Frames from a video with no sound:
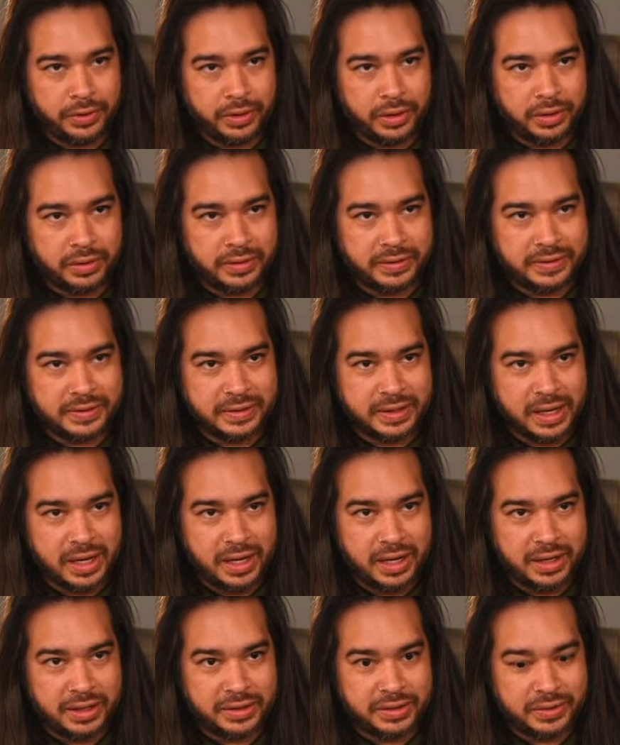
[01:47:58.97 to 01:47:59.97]
the
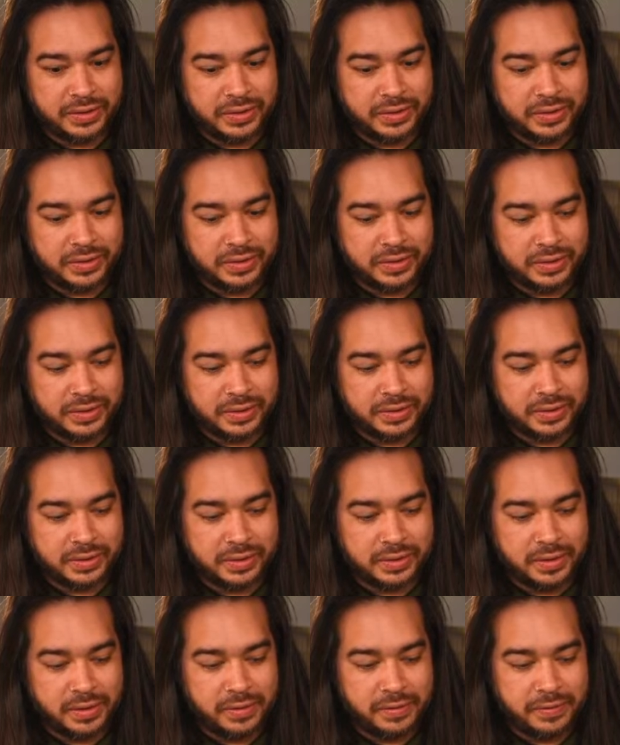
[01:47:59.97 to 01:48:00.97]
size
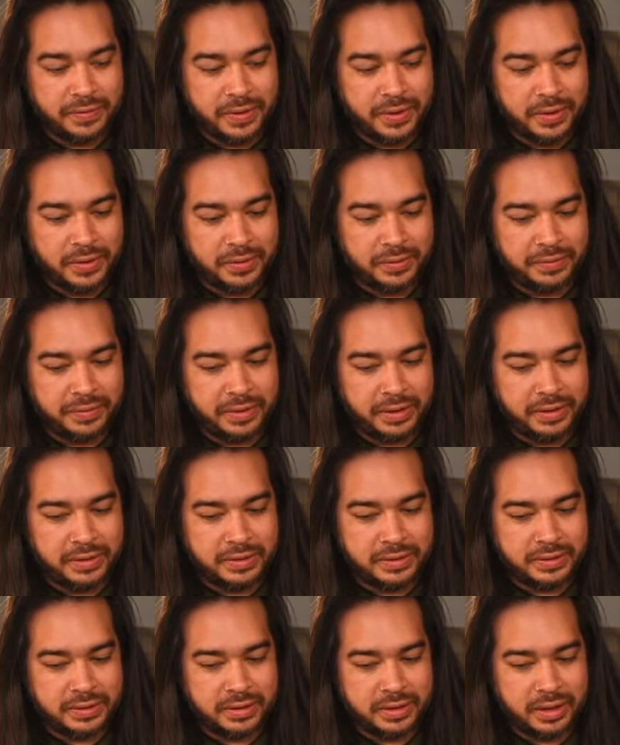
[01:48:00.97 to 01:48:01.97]
of all of
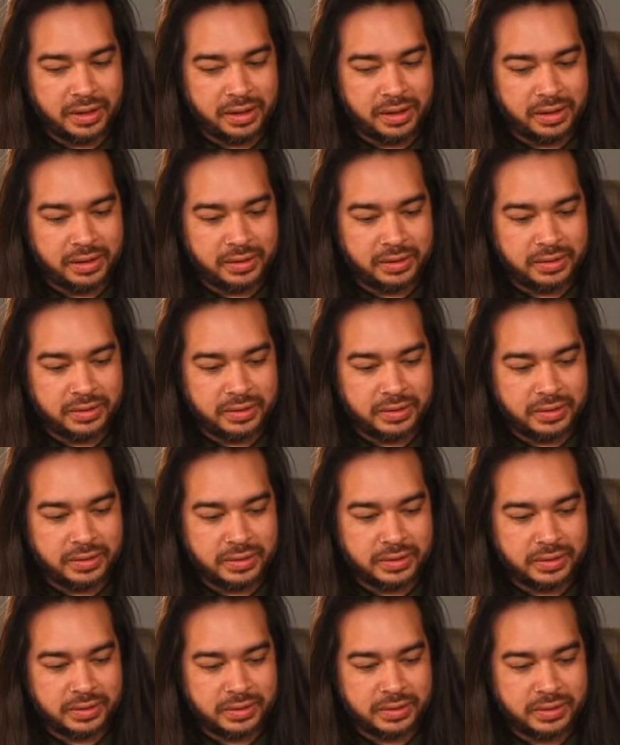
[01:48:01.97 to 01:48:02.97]
these
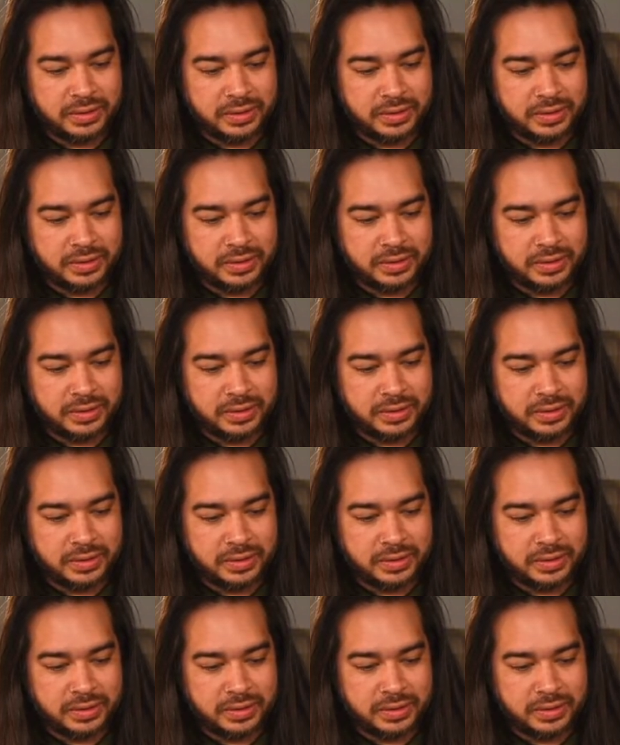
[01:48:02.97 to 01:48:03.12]
things.